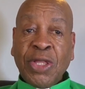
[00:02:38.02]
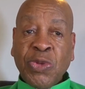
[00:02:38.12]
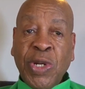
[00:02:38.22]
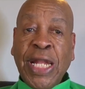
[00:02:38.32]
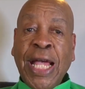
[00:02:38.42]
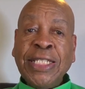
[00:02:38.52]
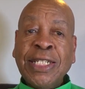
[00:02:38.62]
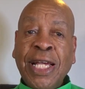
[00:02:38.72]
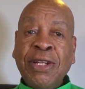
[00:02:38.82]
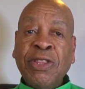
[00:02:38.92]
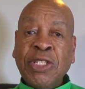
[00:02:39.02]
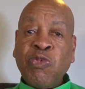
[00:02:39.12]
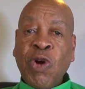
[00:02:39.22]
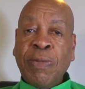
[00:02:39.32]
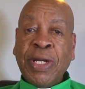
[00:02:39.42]
Three days later, this
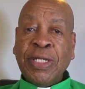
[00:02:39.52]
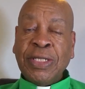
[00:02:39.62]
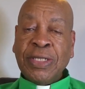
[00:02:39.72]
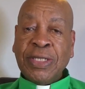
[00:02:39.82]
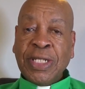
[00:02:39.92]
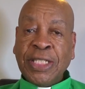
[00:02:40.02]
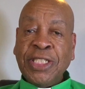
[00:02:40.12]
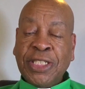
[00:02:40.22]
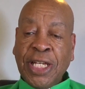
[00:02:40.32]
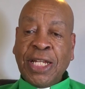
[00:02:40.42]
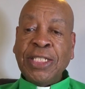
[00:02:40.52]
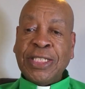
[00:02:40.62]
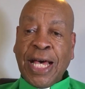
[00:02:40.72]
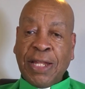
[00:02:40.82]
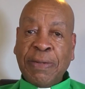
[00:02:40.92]
woman as she's telling
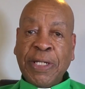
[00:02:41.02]
Solomon,